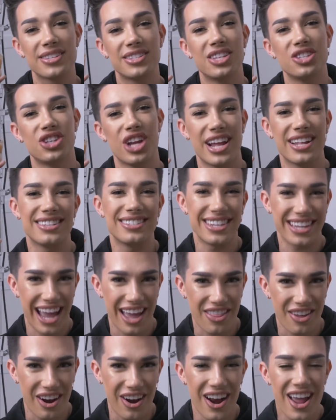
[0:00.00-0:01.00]
the shades
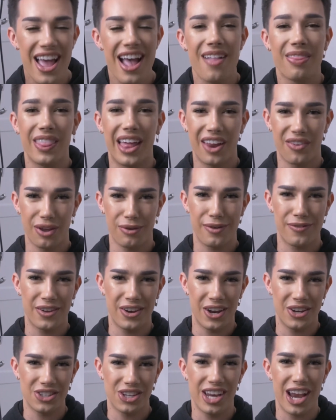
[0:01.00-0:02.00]
together. That is why my
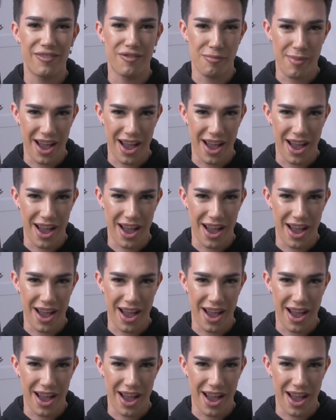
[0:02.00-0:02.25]
foundation never